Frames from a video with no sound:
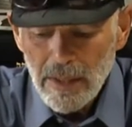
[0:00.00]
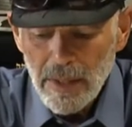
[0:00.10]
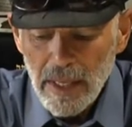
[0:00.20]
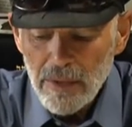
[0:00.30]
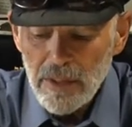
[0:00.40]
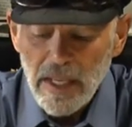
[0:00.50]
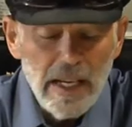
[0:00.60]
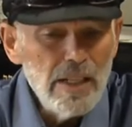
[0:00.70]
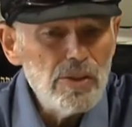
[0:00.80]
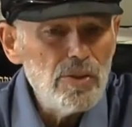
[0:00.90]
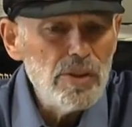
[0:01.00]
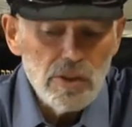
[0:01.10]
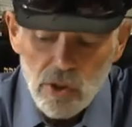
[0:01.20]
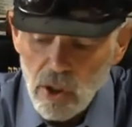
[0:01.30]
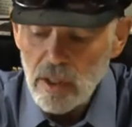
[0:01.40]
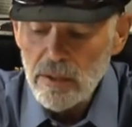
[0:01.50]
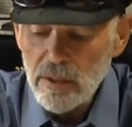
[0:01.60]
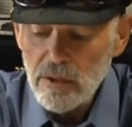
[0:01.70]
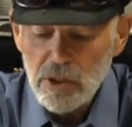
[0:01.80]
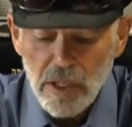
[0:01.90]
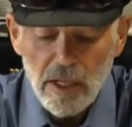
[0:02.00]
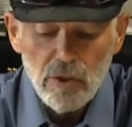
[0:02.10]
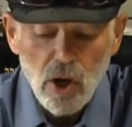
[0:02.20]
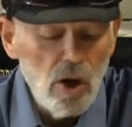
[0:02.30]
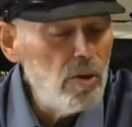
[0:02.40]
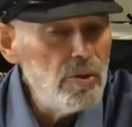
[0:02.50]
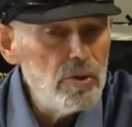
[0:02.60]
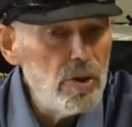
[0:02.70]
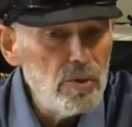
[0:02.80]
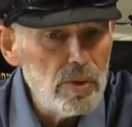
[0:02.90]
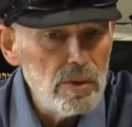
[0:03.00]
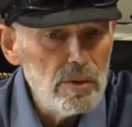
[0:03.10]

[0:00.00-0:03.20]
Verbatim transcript: that the angel that taught the child all the Torah